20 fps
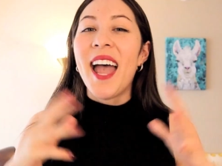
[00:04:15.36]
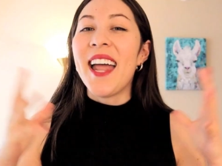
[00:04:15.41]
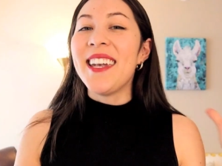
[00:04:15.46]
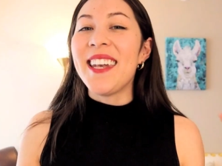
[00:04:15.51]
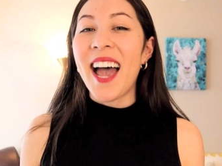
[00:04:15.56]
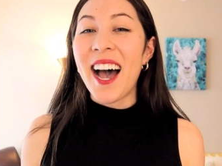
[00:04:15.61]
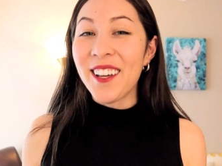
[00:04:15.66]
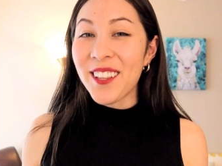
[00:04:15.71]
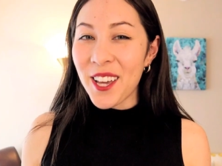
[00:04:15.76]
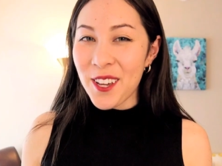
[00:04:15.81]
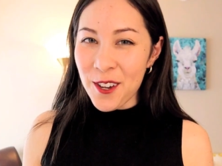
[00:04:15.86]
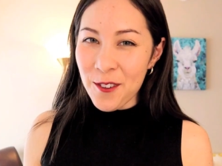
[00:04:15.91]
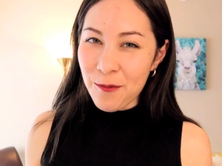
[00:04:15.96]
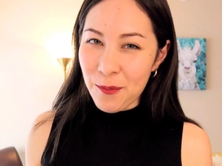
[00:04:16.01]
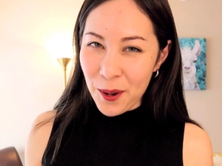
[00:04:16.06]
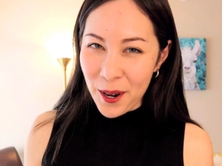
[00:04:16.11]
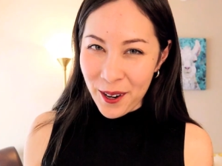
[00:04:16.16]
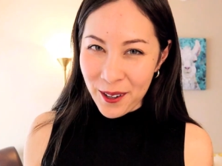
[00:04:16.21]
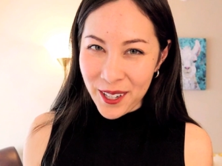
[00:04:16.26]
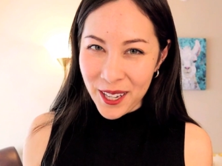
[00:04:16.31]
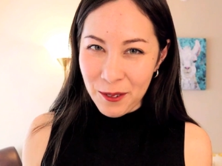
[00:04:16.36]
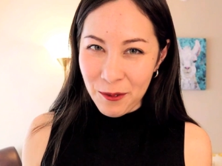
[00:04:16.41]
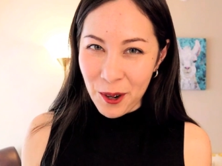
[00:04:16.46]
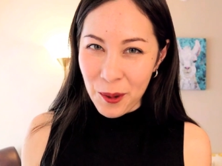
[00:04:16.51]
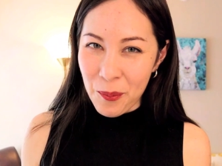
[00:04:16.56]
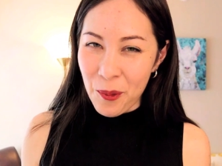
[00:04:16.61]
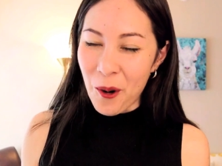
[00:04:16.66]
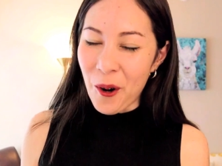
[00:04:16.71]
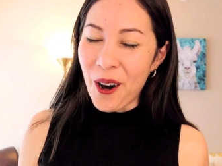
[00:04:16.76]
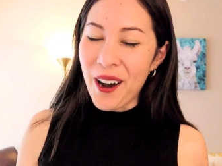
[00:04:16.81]
And now that you've broken
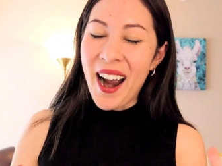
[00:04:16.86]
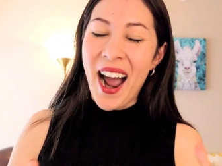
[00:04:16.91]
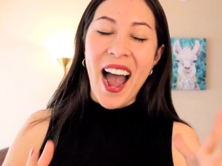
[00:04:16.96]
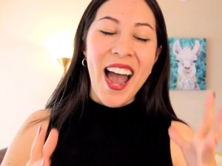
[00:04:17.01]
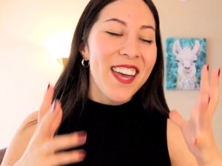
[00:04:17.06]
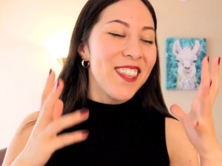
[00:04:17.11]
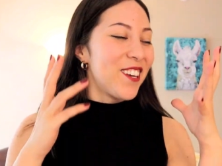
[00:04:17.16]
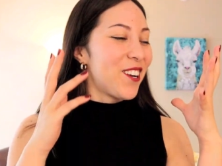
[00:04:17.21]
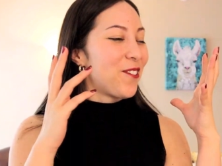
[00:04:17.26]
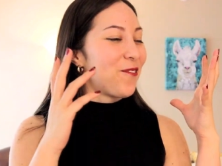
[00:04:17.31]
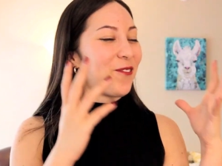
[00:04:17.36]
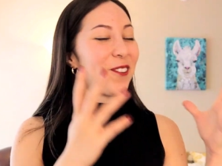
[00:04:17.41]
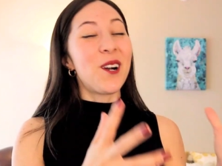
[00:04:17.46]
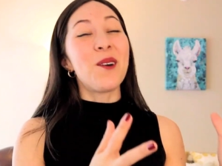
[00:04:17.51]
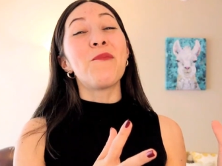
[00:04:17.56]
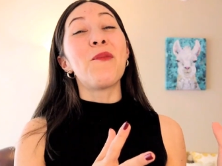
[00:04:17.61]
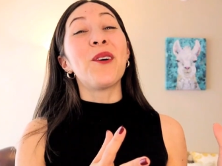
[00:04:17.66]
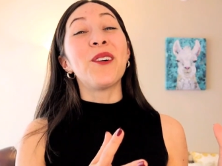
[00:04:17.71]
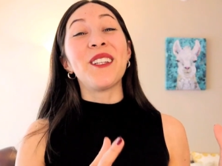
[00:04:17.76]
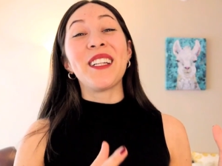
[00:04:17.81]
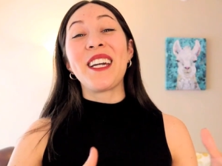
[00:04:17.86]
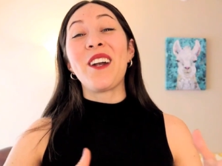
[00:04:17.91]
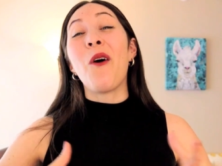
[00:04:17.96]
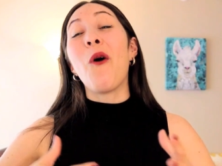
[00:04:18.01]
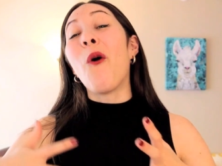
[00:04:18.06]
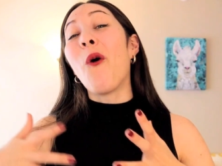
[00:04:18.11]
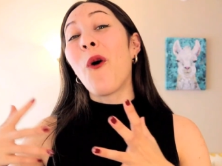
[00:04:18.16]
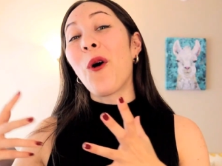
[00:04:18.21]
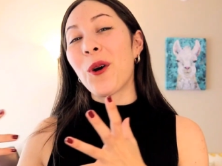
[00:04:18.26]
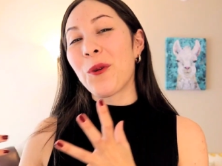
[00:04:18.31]
rapport either verbally
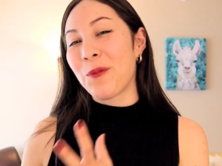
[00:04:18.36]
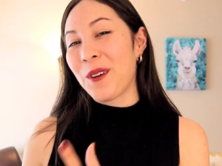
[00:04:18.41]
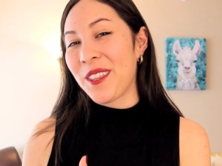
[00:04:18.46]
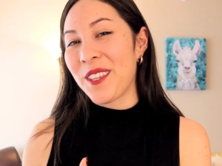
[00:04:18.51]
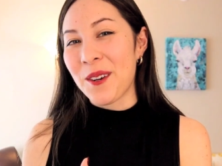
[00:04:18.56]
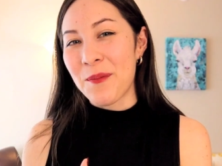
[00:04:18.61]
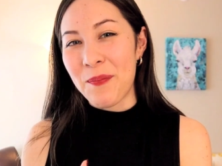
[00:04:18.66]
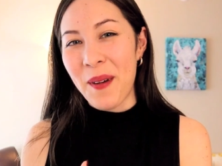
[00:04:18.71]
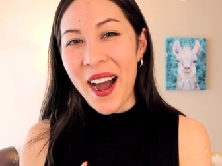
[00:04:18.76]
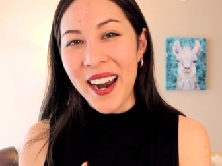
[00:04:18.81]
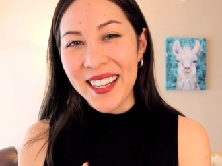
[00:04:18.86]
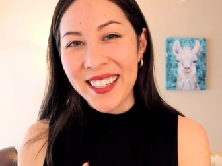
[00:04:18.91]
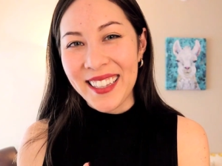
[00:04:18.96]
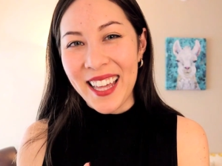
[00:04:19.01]
or with your body